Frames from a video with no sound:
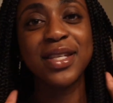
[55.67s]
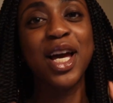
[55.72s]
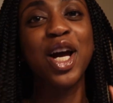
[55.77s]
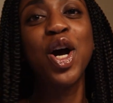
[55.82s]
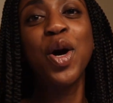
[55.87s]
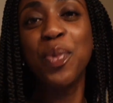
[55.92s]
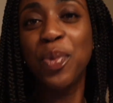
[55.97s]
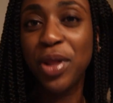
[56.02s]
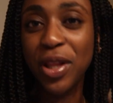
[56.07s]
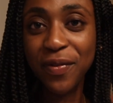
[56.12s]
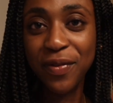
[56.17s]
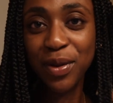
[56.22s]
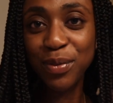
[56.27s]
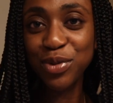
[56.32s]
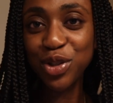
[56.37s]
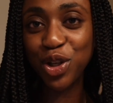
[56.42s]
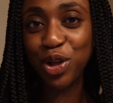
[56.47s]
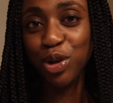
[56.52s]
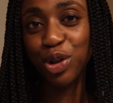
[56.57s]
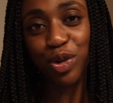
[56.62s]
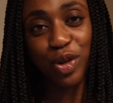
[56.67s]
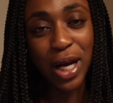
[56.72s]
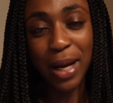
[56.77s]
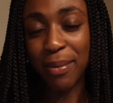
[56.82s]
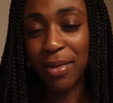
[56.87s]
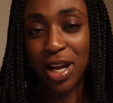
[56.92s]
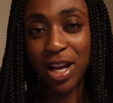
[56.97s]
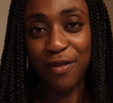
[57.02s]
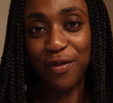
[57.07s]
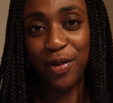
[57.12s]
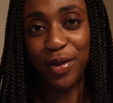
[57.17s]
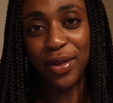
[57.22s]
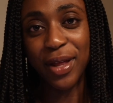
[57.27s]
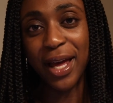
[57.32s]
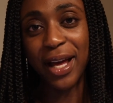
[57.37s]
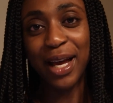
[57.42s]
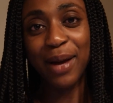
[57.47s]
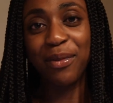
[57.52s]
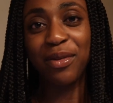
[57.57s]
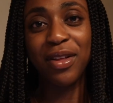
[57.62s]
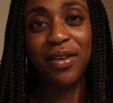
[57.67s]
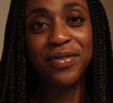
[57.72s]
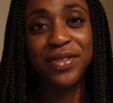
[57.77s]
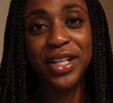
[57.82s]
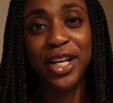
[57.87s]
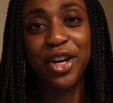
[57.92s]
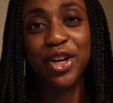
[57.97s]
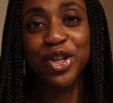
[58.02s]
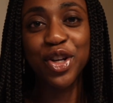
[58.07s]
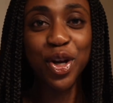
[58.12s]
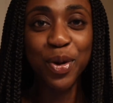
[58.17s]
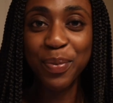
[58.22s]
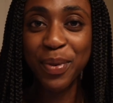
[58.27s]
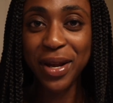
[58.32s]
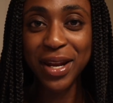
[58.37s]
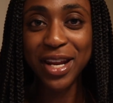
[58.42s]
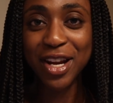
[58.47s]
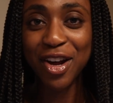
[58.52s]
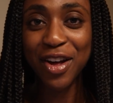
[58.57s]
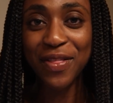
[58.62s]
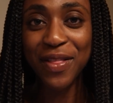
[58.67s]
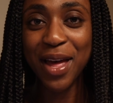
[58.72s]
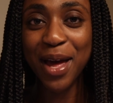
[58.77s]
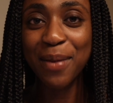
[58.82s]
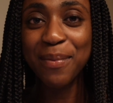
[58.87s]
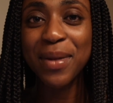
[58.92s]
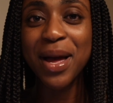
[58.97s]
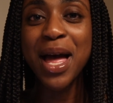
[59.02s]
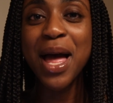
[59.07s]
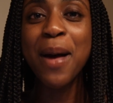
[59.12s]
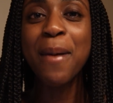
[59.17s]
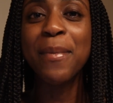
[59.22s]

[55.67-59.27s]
I hope you love them too. Try them out if you like. I would love to hear your opinion on them.